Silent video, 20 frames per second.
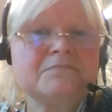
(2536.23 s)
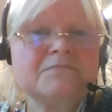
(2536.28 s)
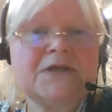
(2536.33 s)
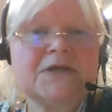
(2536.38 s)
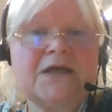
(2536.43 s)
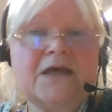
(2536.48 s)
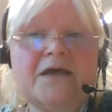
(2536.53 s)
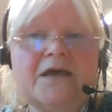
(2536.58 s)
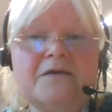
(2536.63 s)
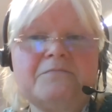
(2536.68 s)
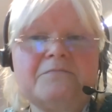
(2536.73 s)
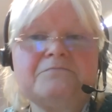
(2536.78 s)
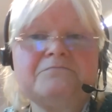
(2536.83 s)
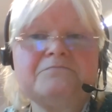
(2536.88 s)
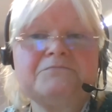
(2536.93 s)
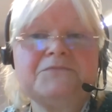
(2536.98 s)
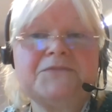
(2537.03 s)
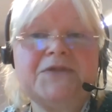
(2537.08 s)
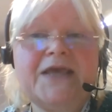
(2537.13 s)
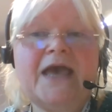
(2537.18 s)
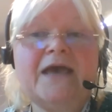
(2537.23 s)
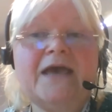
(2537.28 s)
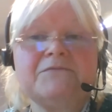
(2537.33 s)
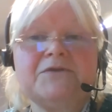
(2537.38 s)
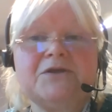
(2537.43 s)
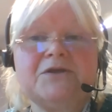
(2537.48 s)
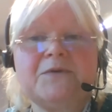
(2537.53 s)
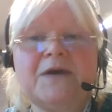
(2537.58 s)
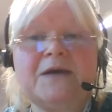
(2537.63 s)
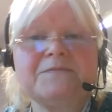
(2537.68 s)
yeah,
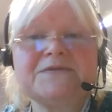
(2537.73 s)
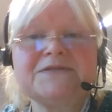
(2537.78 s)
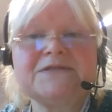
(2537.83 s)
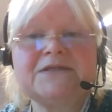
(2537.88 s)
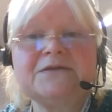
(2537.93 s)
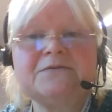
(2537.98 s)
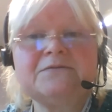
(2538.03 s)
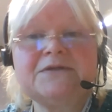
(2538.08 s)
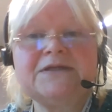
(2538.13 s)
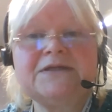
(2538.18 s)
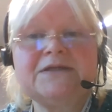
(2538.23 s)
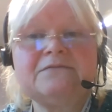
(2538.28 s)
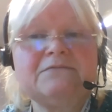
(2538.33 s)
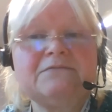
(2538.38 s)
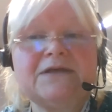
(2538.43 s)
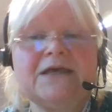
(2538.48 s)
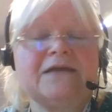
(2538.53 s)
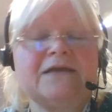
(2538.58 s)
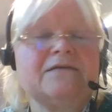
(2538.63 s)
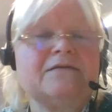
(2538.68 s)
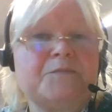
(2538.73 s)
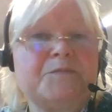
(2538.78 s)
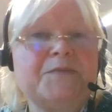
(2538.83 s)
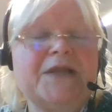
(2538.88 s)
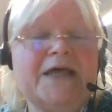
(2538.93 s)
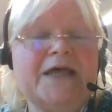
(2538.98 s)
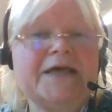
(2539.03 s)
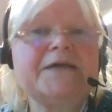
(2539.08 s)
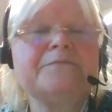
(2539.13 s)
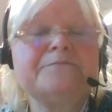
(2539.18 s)
you absolutely can
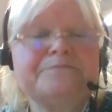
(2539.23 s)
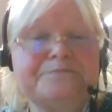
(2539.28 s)
apply.